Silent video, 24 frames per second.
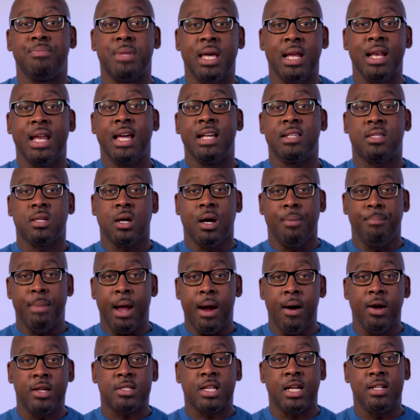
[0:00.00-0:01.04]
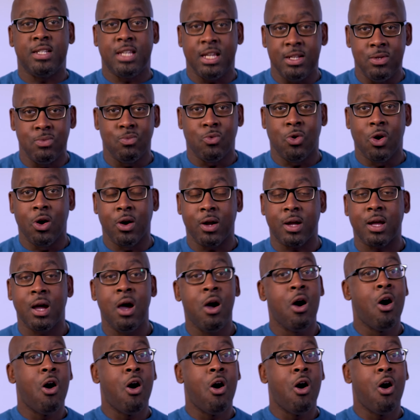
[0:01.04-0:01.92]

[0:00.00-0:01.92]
that led to a marriage that didn't work.